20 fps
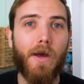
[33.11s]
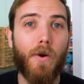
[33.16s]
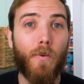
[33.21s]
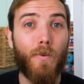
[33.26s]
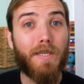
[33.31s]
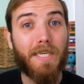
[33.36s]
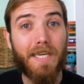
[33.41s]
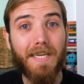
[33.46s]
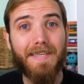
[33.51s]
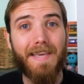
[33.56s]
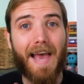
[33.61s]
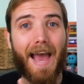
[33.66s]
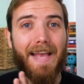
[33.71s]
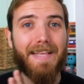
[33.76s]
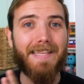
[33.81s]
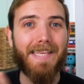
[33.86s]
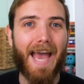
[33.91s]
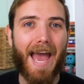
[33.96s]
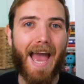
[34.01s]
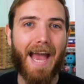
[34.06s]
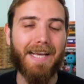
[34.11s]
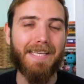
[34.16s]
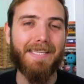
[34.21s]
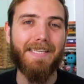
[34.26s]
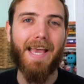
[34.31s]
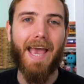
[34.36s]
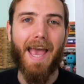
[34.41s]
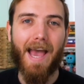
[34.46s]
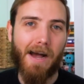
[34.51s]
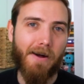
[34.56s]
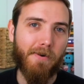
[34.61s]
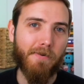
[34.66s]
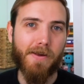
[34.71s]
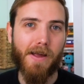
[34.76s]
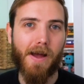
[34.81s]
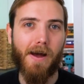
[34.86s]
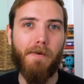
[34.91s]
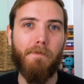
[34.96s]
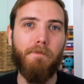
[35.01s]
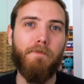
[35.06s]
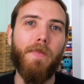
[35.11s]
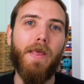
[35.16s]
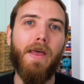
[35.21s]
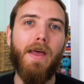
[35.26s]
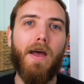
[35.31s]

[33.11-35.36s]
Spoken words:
which is a tax outcome,